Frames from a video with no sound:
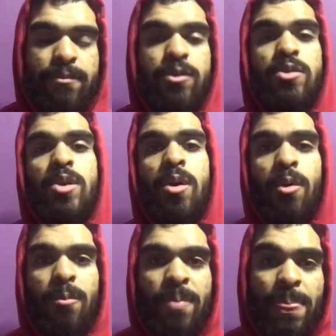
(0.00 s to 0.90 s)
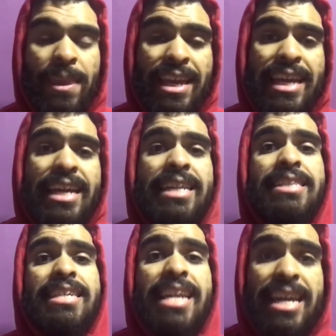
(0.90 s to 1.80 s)
So in
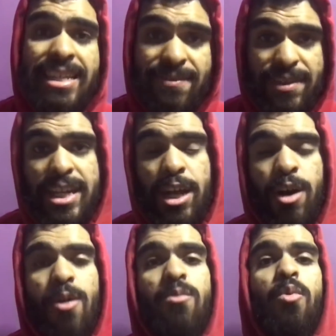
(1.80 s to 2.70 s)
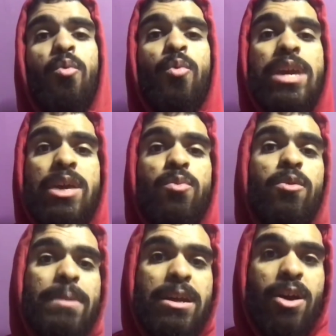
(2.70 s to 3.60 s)
today's video, we will
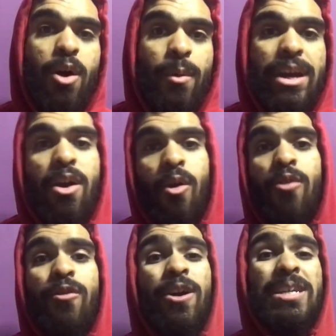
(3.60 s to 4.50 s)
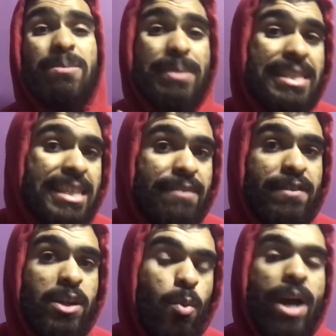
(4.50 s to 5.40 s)
be going over a
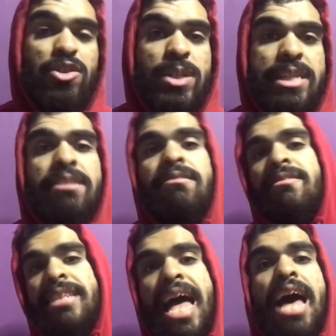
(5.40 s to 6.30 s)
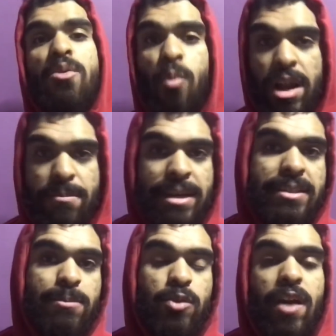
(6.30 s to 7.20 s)
specific question that one of my
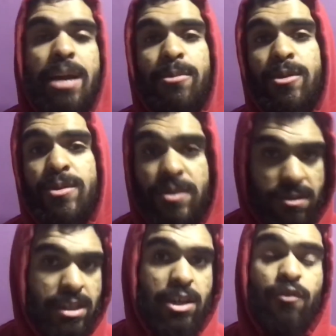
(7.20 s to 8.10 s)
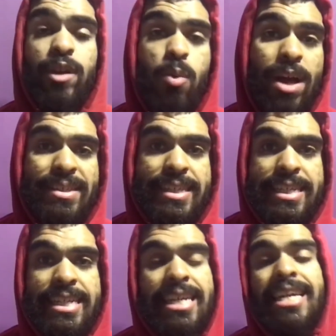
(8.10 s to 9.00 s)
subscribers requested.